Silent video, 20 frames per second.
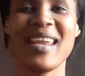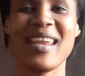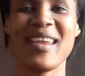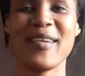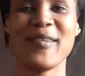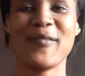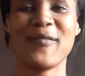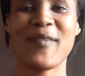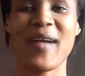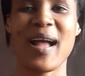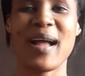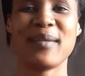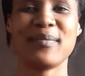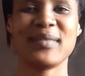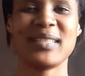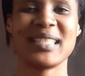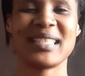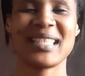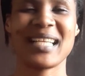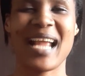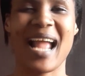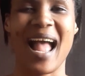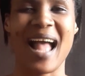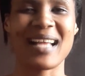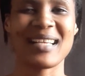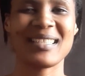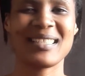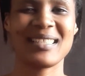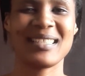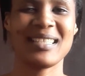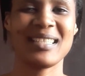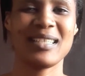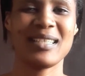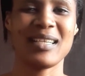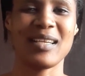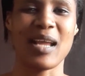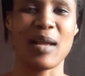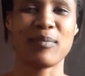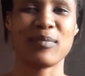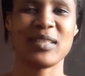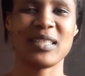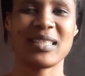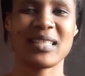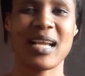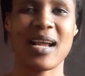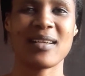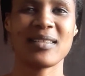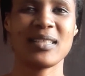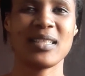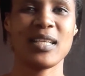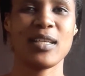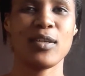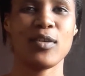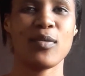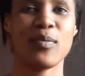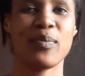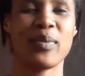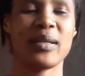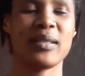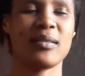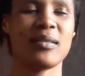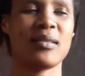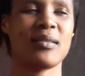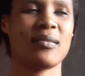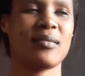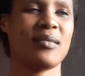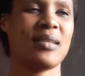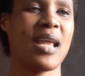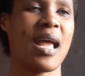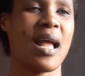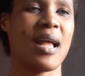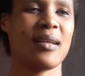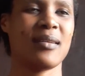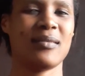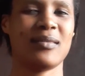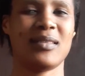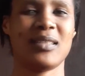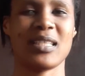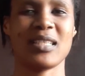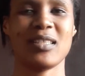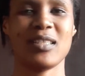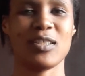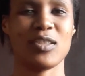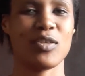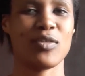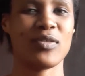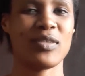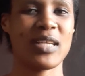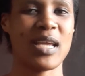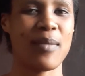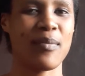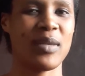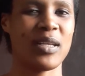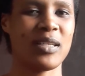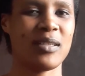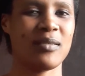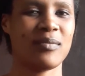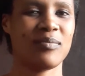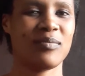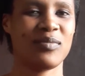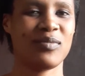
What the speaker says: if I'm discussing you, but yeah, just a story time, ne?